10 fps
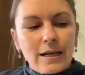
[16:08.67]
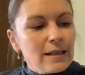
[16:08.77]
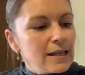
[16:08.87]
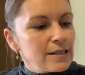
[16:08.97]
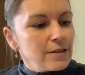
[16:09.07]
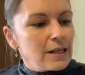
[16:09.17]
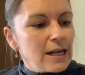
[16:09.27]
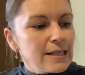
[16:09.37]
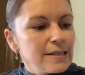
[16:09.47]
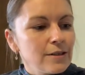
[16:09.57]
and that's on a
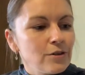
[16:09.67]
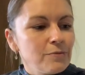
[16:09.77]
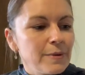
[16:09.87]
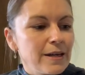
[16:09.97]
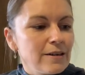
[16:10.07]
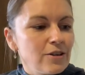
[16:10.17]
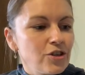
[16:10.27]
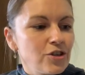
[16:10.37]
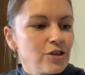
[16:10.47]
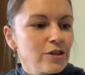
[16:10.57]
lesson of
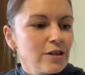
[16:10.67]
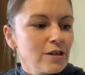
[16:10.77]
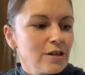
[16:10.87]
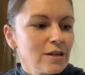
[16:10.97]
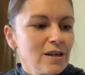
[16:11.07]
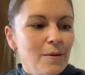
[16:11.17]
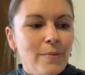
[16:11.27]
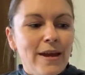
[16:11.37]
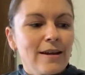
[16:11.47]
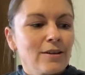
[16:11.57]
marriage.
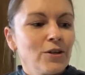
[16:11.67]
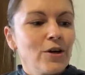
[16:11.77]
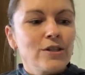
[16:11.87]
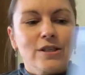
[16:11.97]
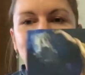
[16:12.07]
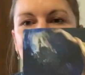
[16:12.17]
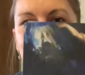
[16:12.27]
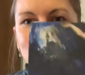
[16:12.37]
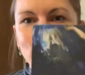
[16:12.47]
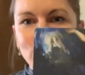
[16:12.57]
Make not a
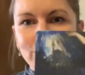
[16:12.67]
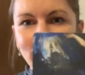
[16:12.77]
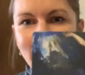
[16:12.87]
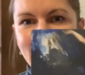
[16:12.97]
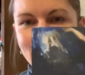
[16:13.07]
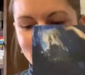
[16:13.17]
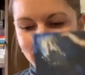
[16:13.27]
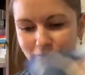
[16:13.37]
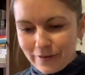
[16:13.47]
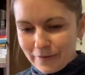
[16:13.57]
bond of
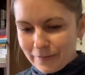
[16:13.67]
love.